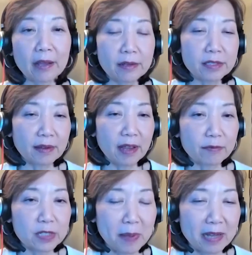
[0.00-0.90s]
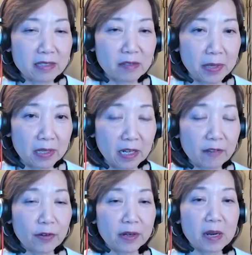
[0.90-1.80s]
also have responsibility
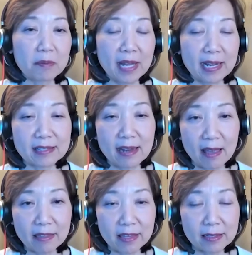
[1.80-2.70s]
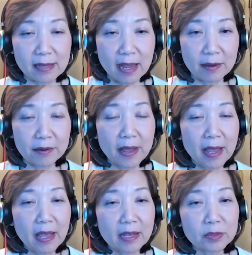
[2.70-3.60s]
for compliance and ethics now,
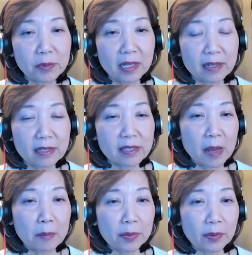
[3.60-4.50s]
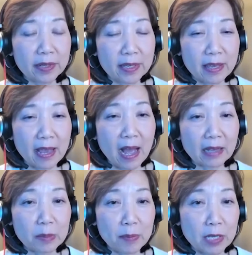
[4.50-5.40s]
as well as employee
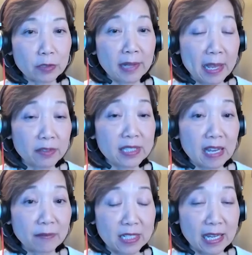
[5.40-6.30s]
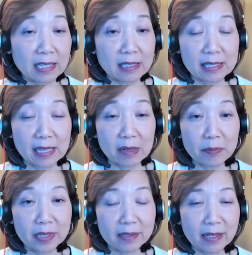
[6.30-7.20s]
occupational health, safety, and
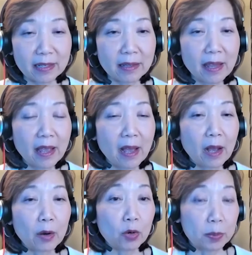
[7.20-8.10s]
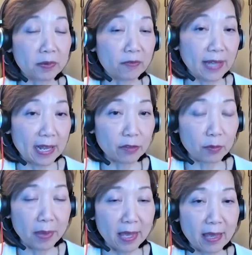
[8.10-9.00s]
sustainability, corporate
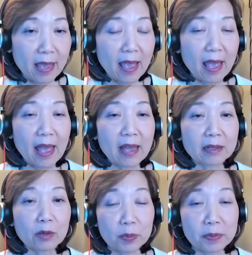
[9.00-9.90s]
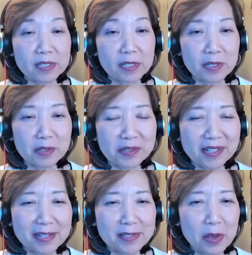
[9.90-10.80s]
philanthropy, and corporate
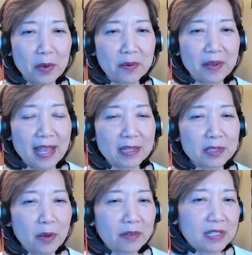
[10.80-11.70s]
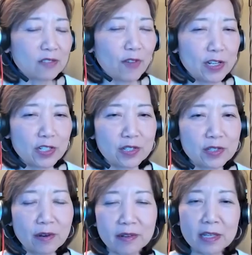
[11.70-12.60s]
security. So it's all these functions
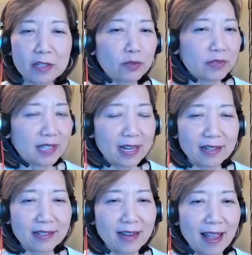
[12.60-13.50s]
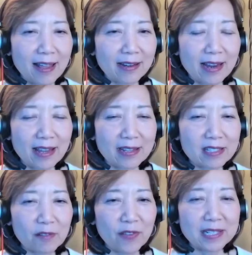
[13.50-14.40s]
are interrelated, and
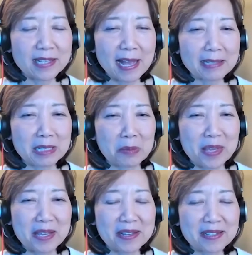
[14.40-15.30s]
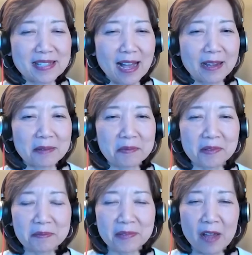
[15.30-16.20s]
it's fantastic because I
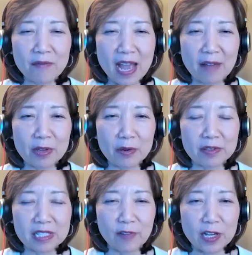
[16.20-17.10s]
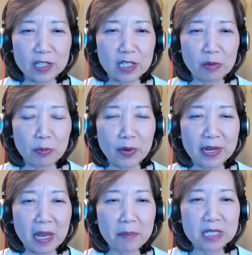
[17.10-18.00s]
love having all these functions
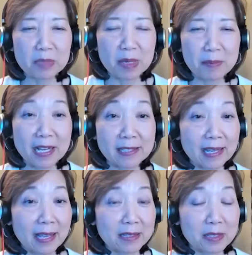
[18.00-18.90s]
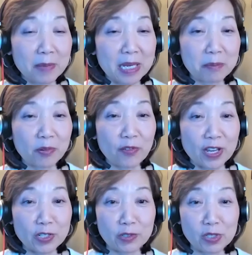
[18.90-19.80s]
reporting up into me because I get to meet
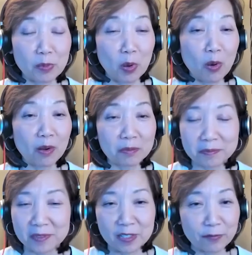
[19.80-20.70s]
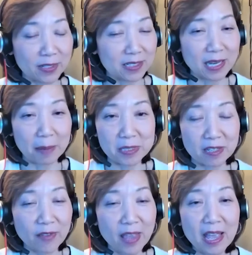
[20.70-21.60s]
professionals in all different types
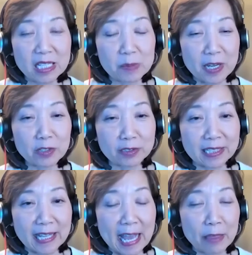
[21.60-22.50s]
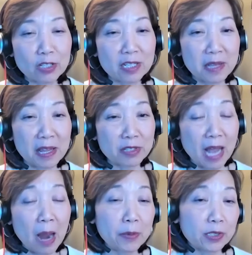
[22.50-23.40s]
of specialty. And there's
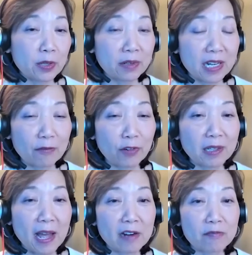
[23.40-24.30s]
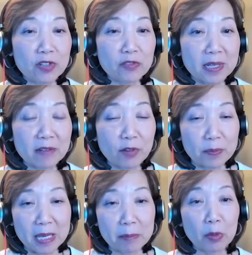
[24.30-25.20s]
opportunity for a lot of movement for
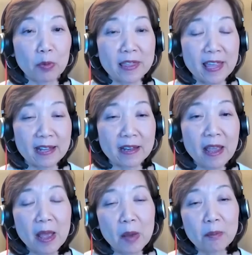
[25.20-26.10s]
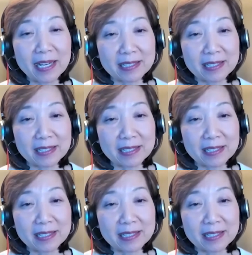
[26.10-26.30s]
people within my